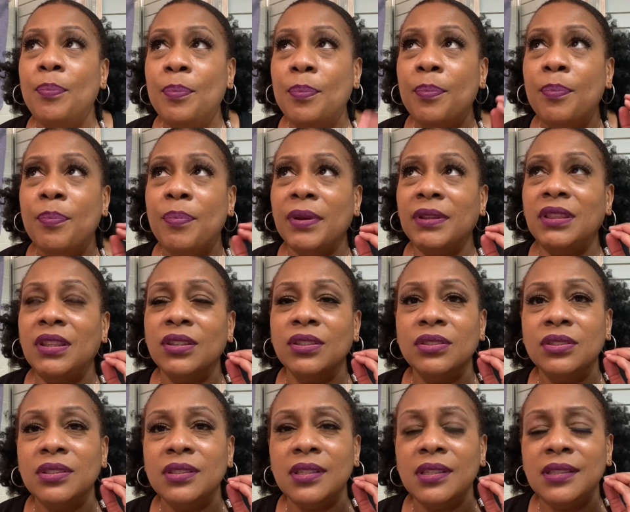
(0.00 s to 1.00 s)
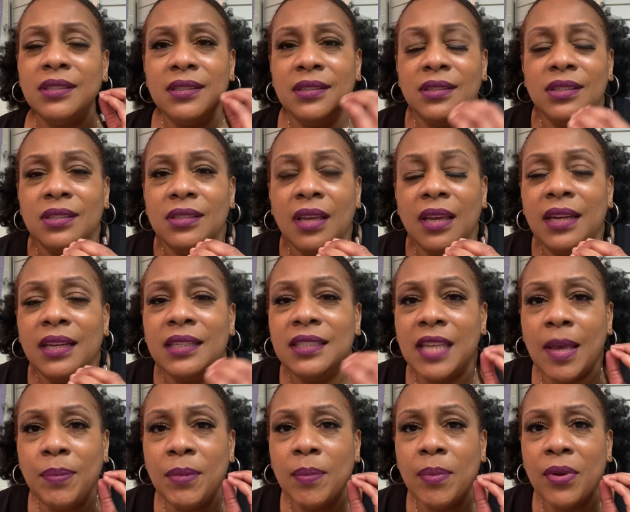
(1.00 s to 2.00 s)
but there's it's just
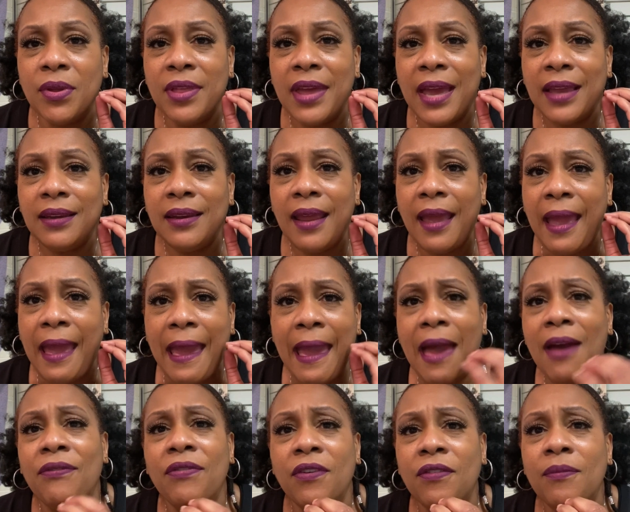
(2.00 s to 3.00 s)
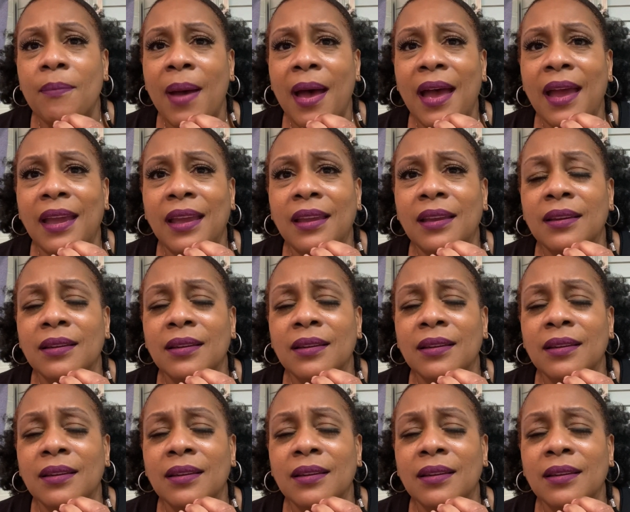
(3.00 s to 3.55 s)
unacceptable that half of my